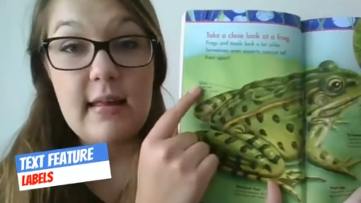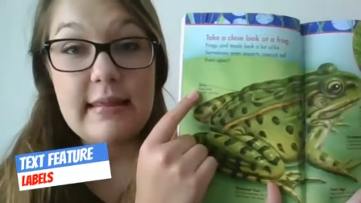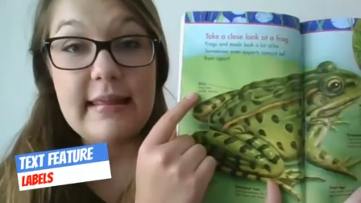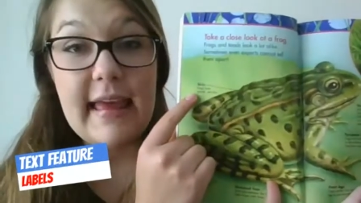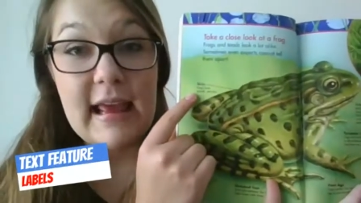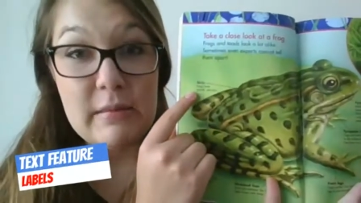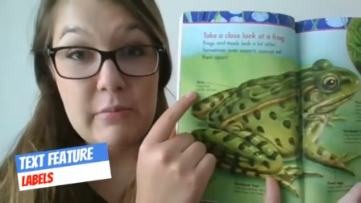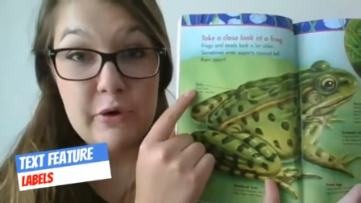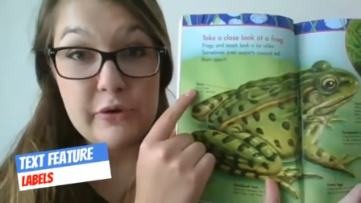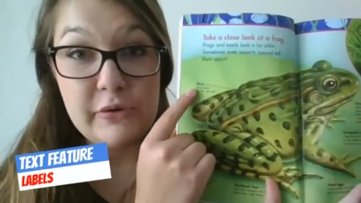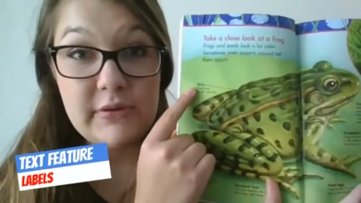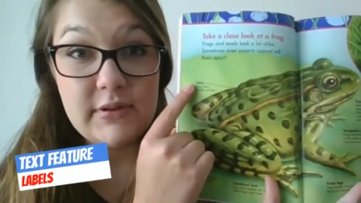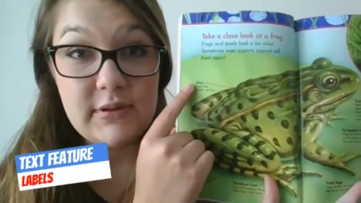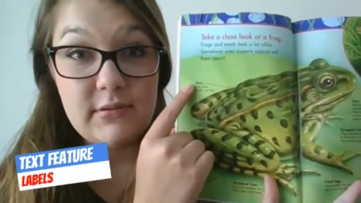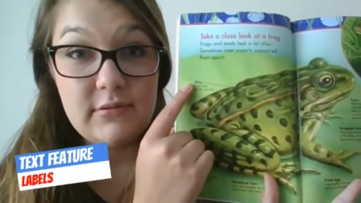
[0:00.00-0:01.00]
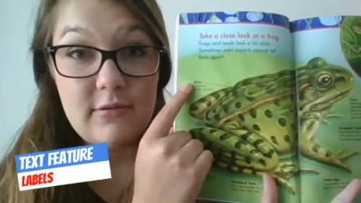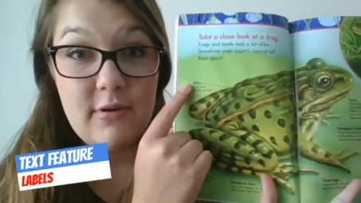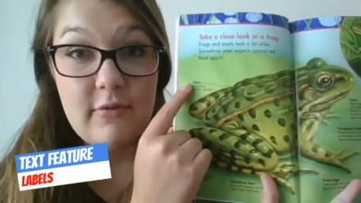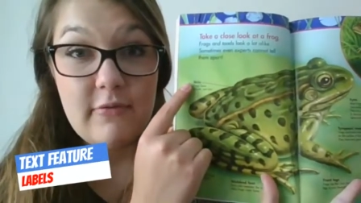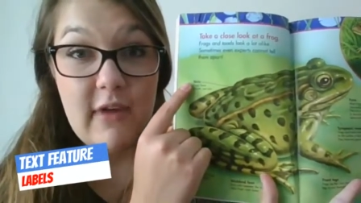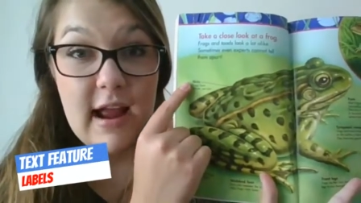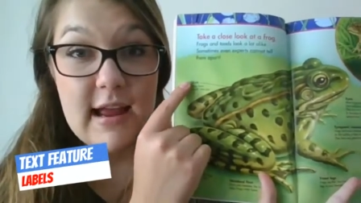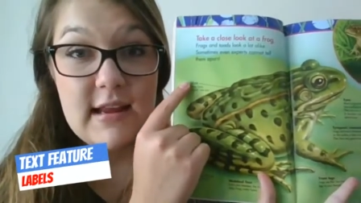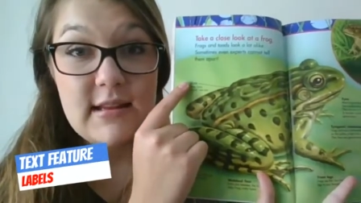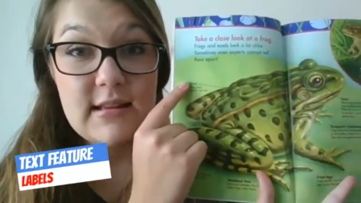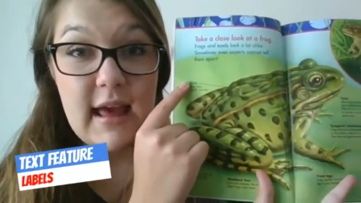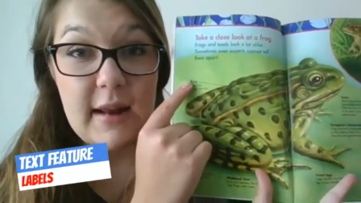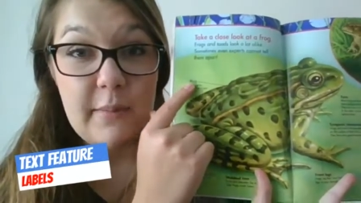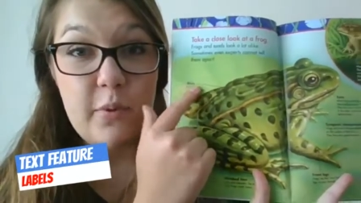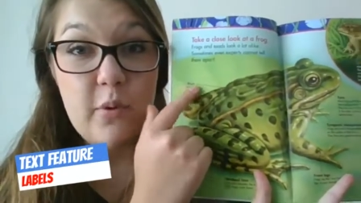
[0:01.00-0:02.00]
labels, right,
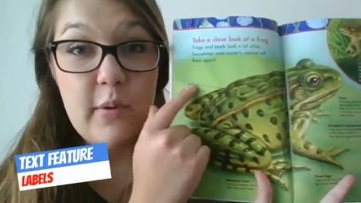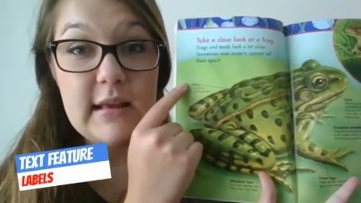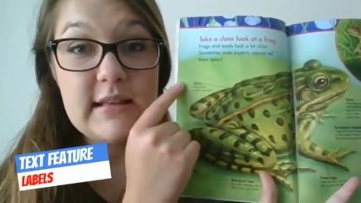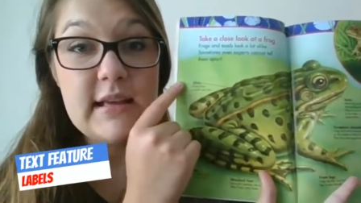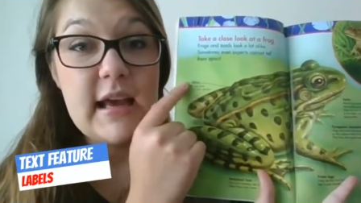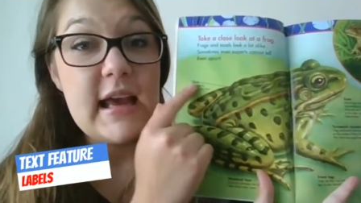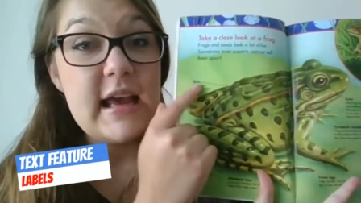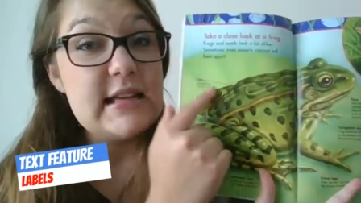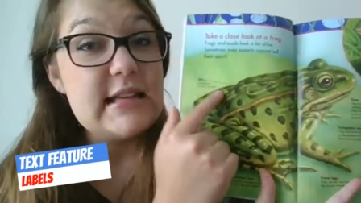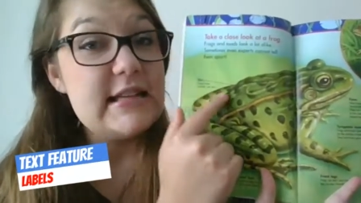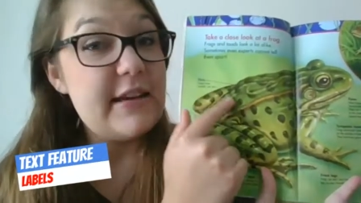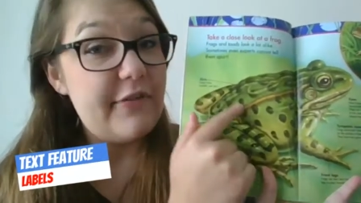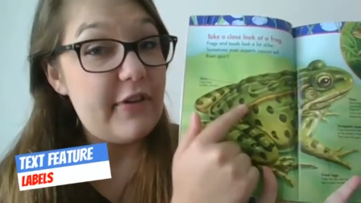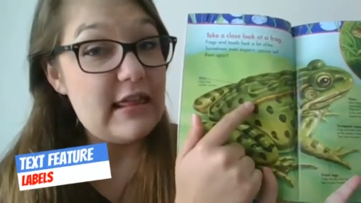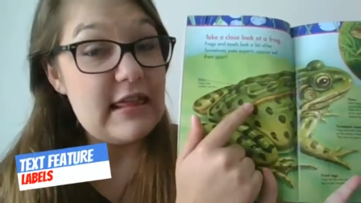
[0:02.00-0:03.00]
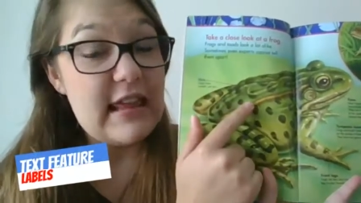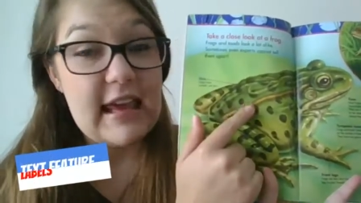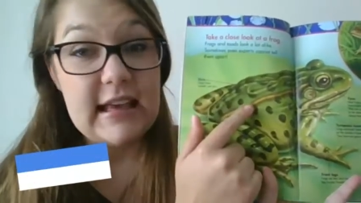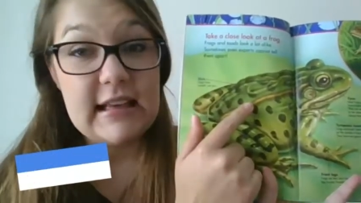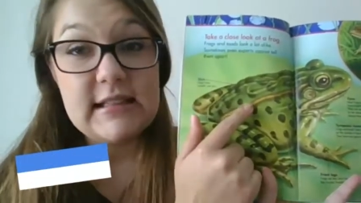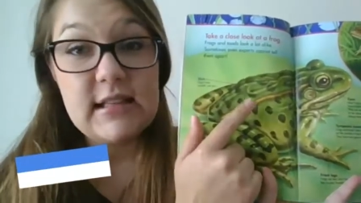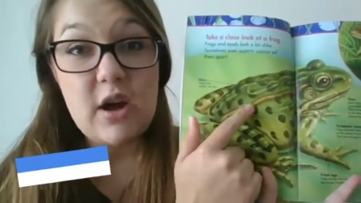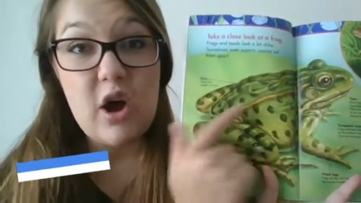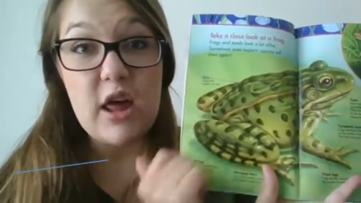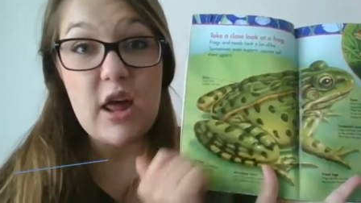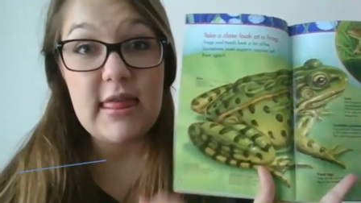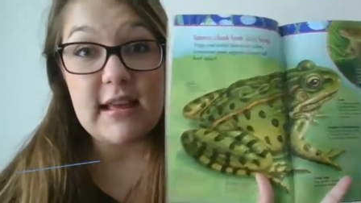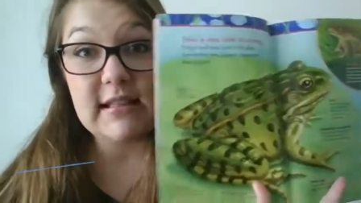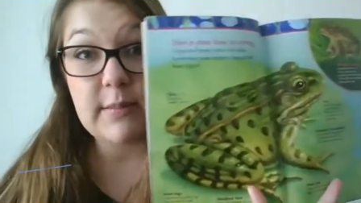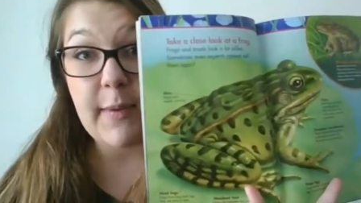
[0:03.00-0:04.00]
that point to different things
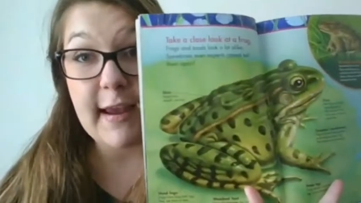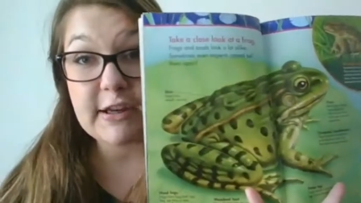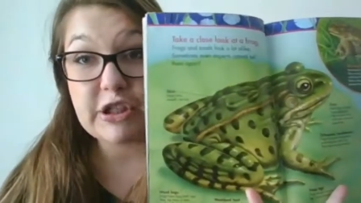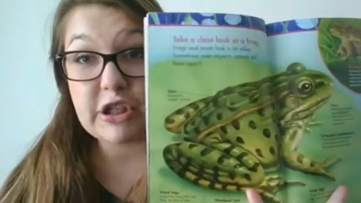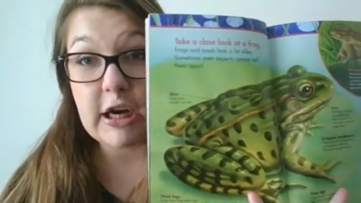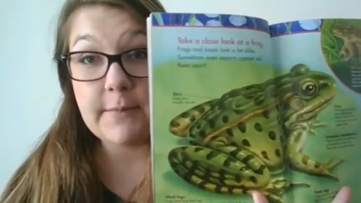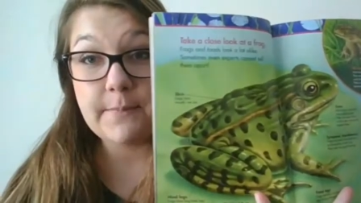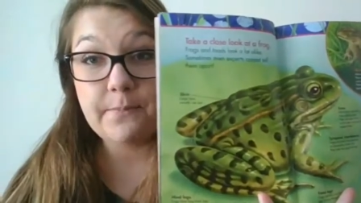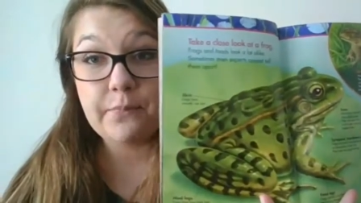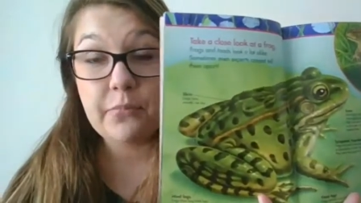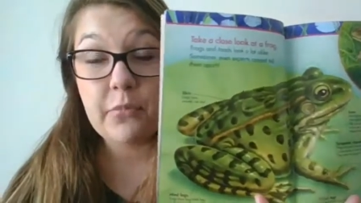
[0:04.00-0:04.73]
on this picture.